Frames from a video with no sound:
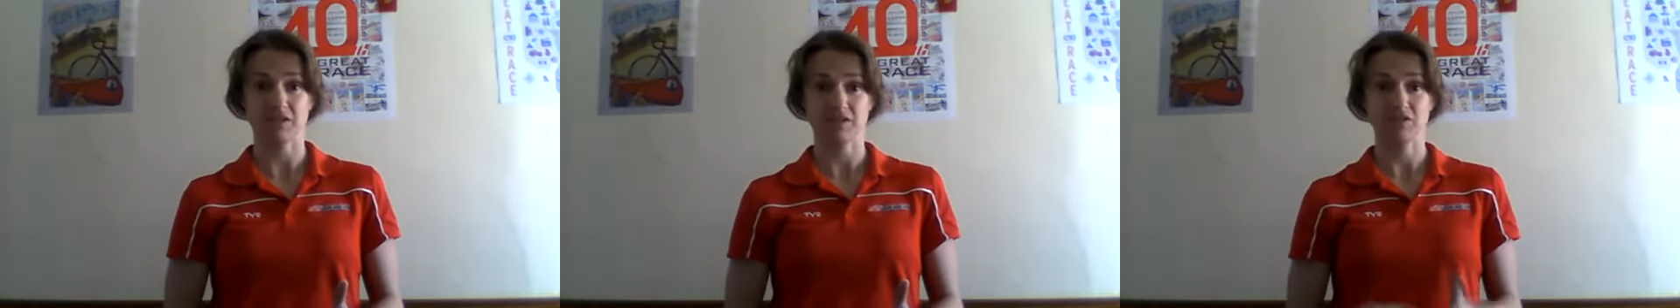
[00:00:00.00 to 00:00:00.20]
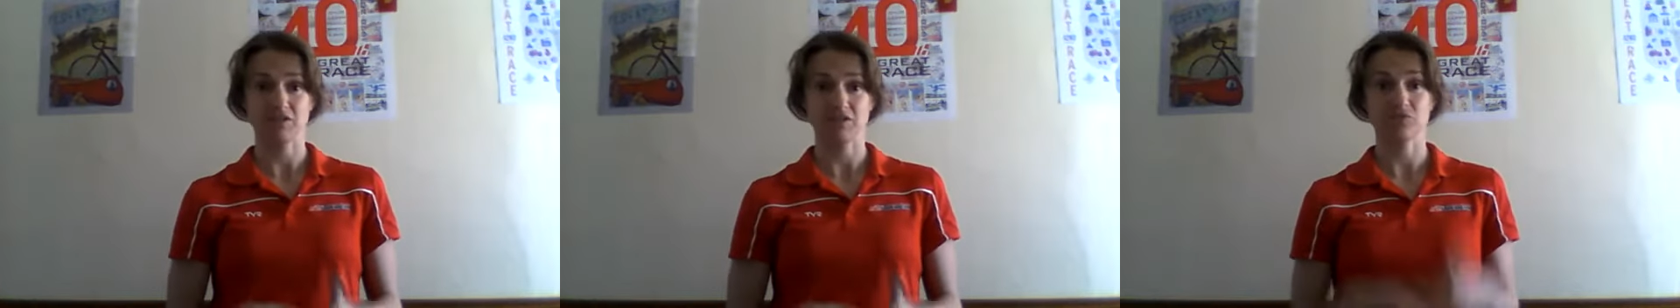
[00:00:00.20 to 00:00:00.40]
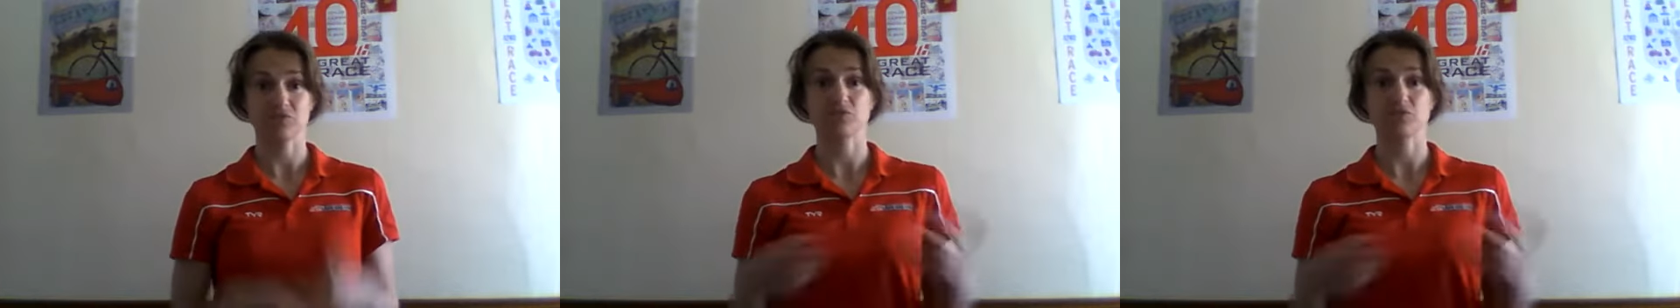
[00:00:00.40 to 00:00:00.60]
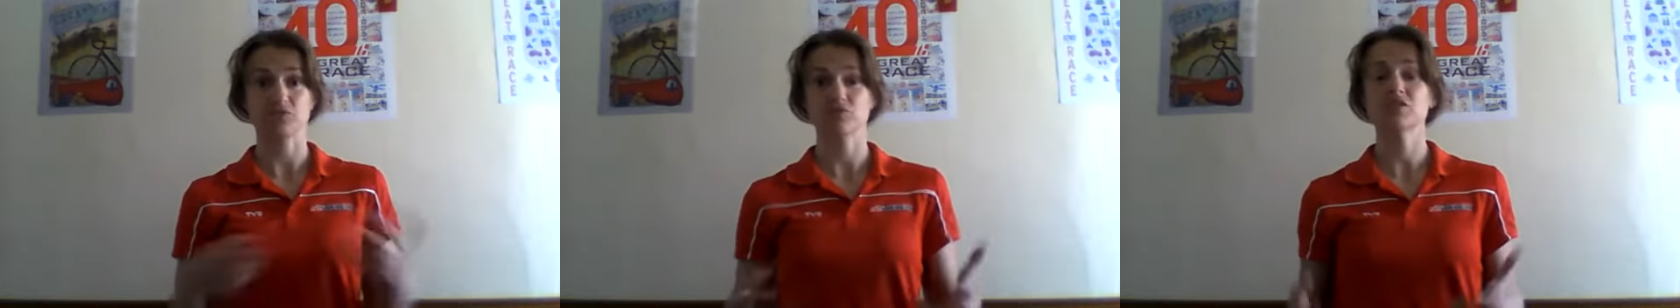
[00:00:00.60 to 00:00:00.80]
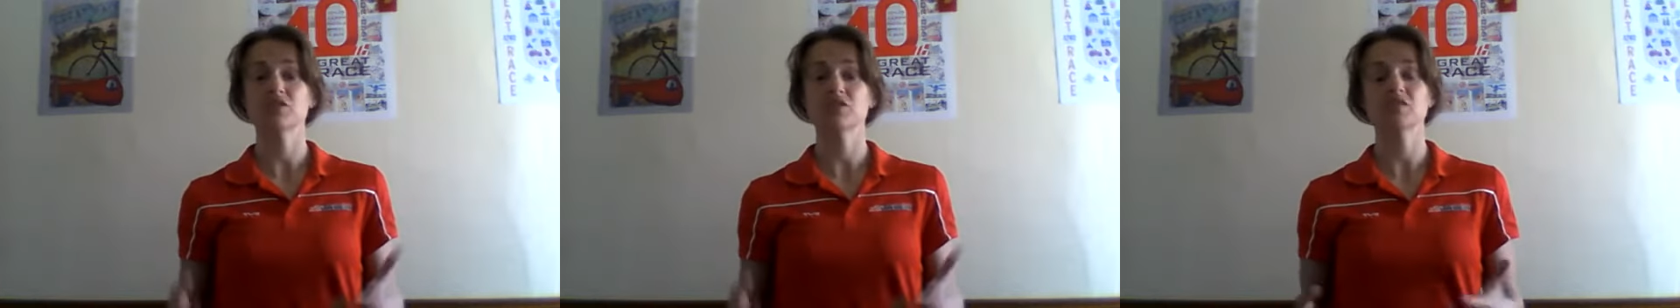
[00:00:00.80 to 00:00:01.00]
So the
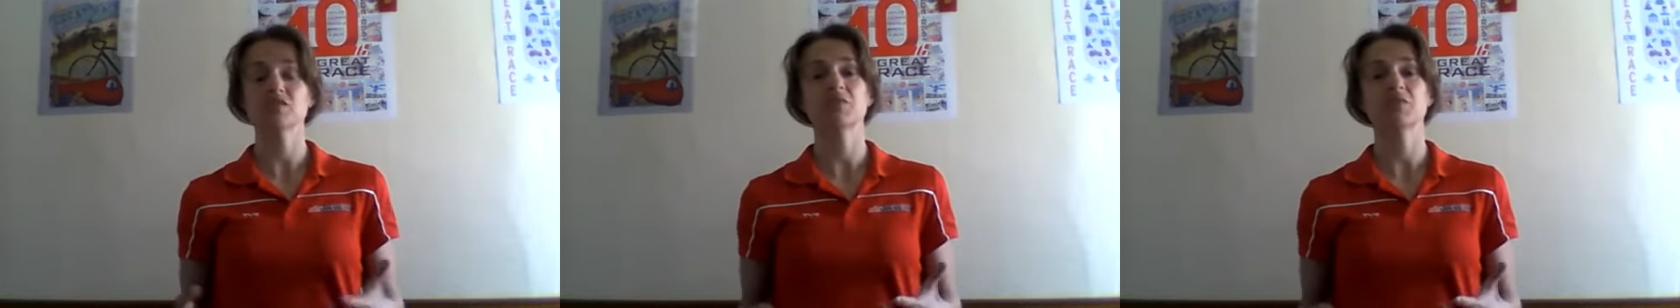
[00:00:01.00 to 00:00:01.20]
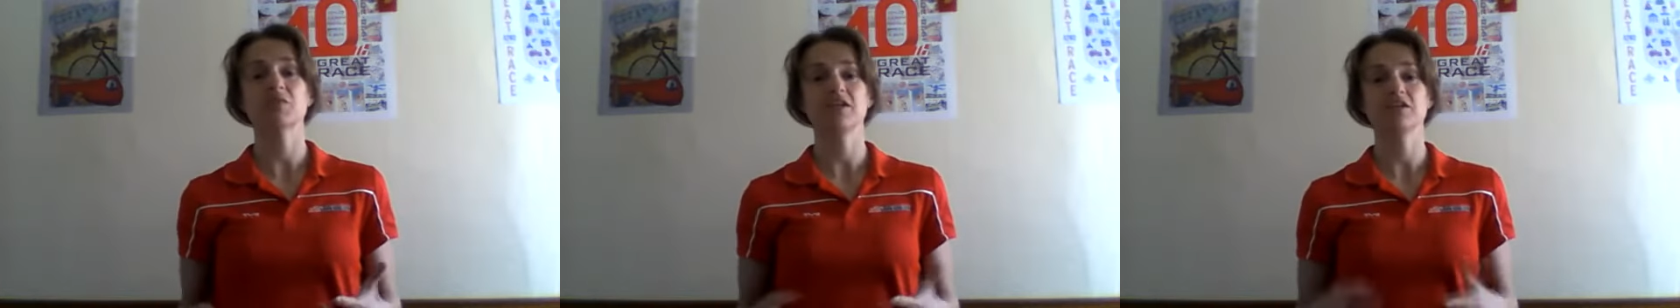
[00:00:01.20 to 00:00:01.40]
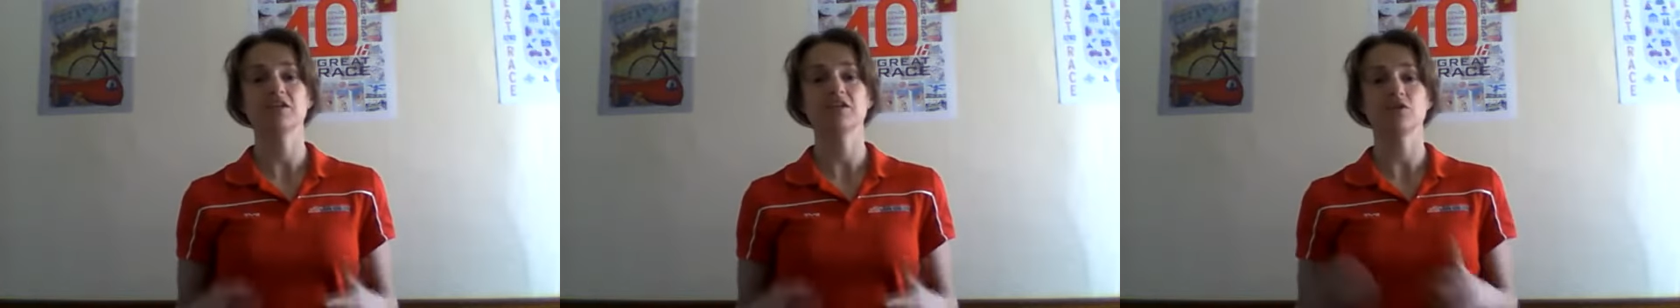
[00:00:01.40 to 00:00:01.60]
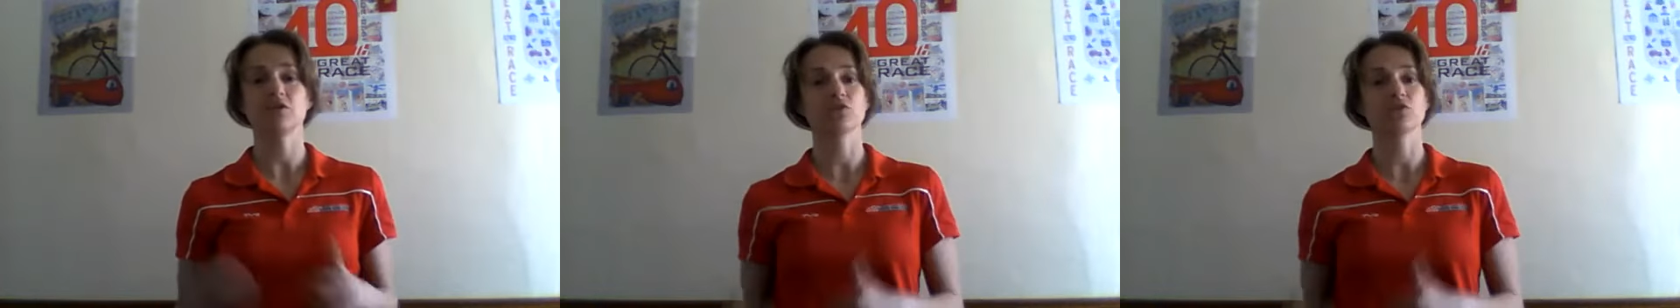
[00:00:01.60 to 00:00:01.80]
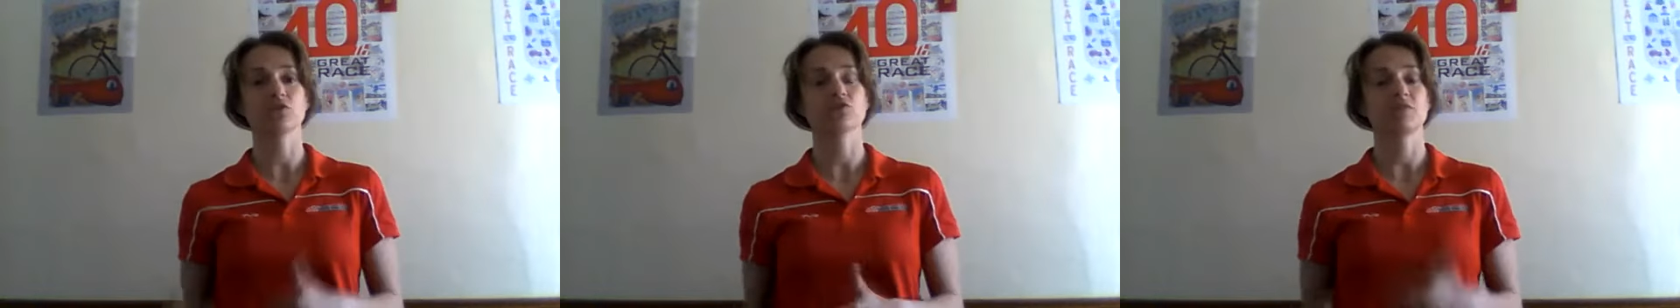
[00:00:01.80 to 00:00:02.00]
joints of the body
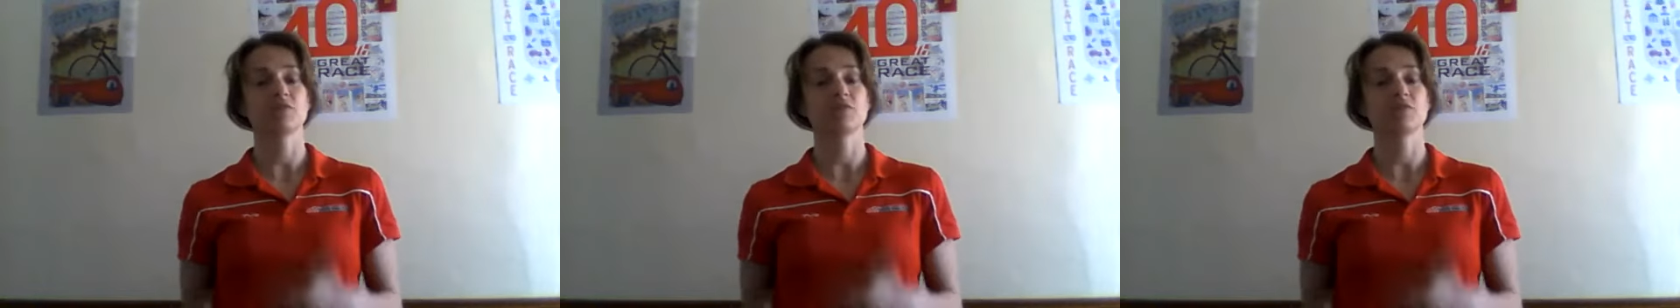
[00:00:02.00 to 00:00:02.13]
alternate